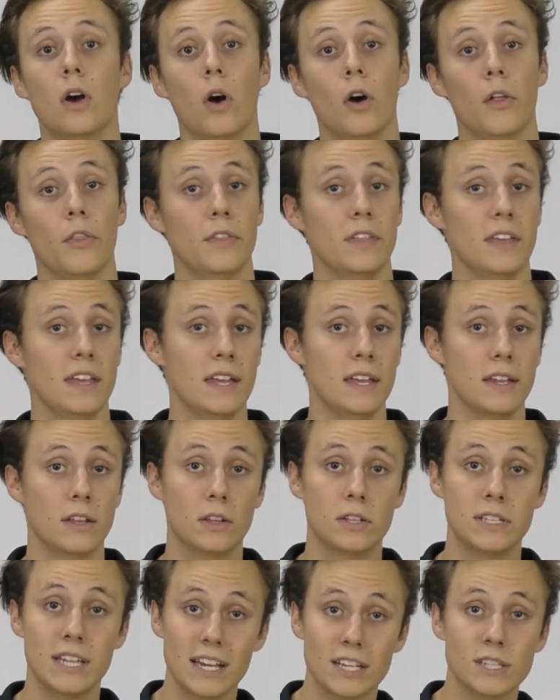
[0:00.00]
on the
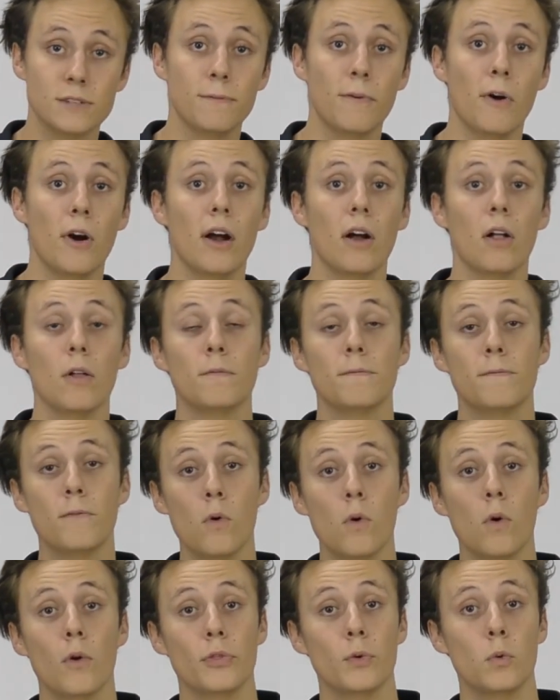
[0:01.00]
text file
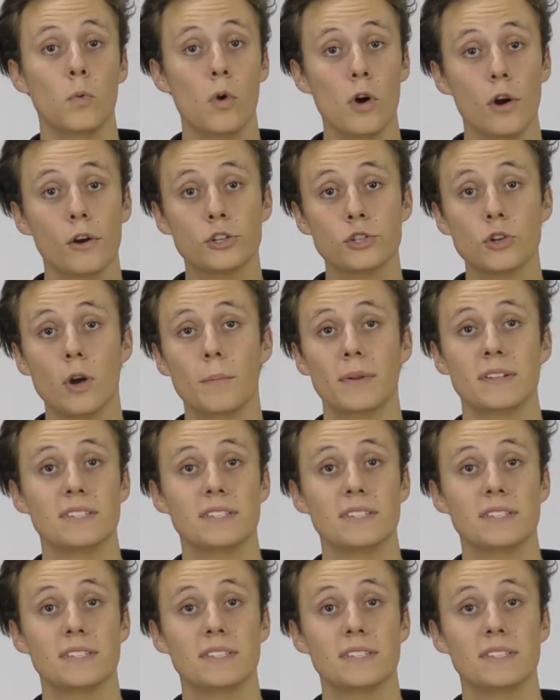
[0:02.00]
for the workshop.